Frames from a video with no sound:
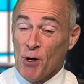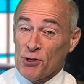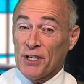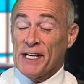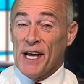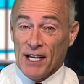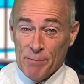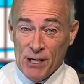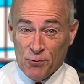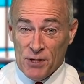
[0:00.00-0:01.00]
mostly in
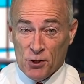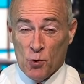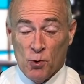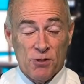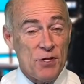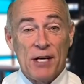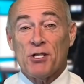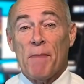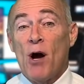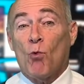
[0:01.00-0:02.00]
elementary schools,
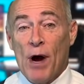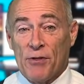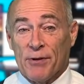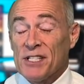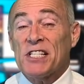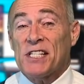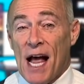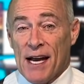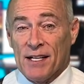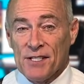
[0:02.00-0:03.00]
things about weather and
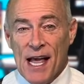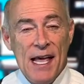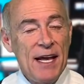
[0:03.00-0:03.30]
science.